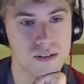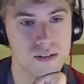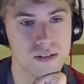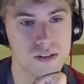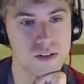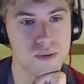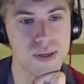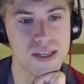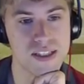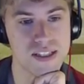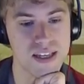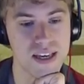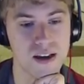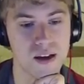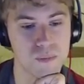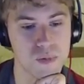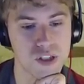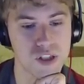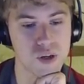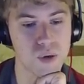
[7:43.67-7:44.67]
Because we can take...
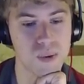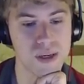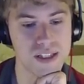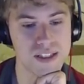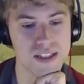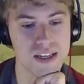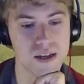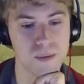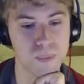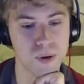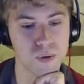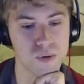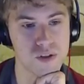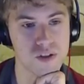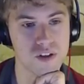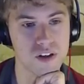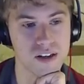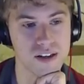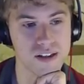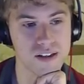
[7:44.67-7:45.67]
I'm sure we can take a Bolt
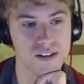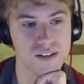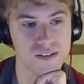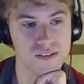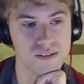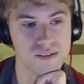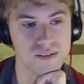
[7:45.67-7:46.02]
Strike.